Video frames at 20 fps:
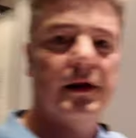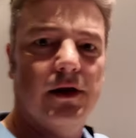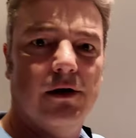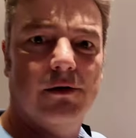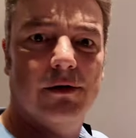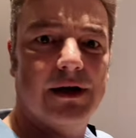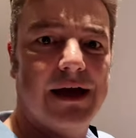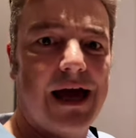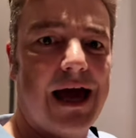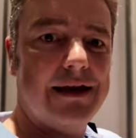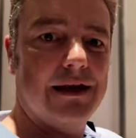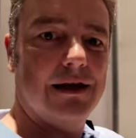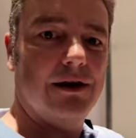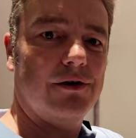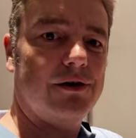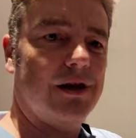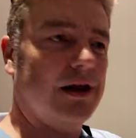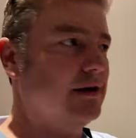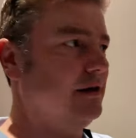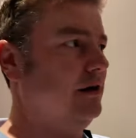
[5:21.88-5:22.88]
So again, it
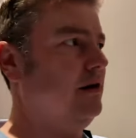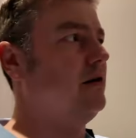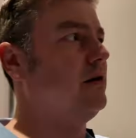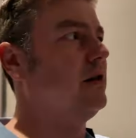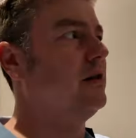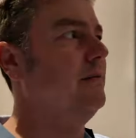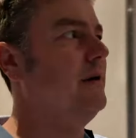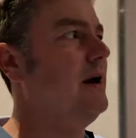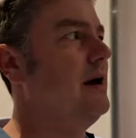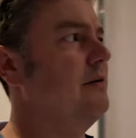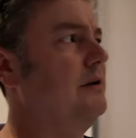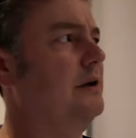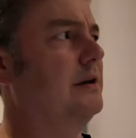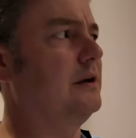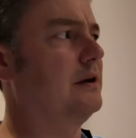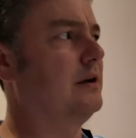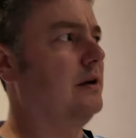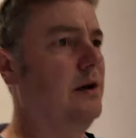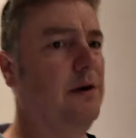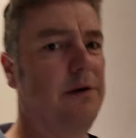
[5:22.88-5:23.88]
looks like lots of areas
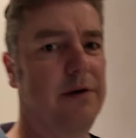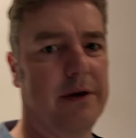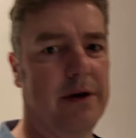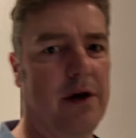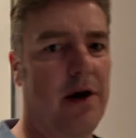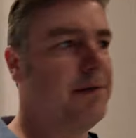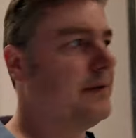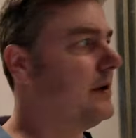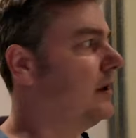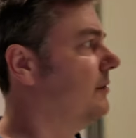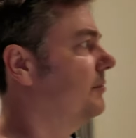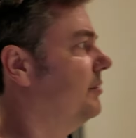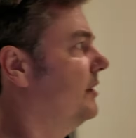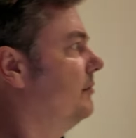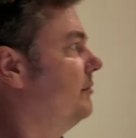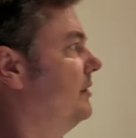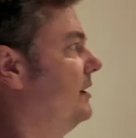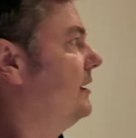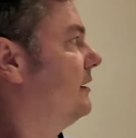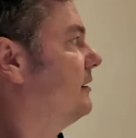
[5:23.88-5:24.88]
are closed off to the
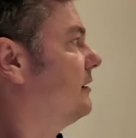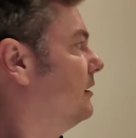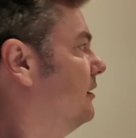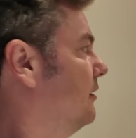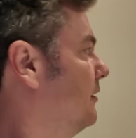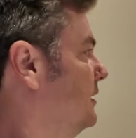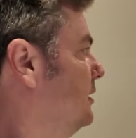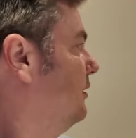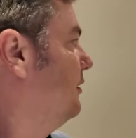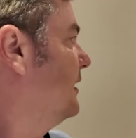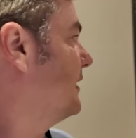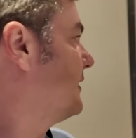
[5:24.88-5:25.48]
public, so a new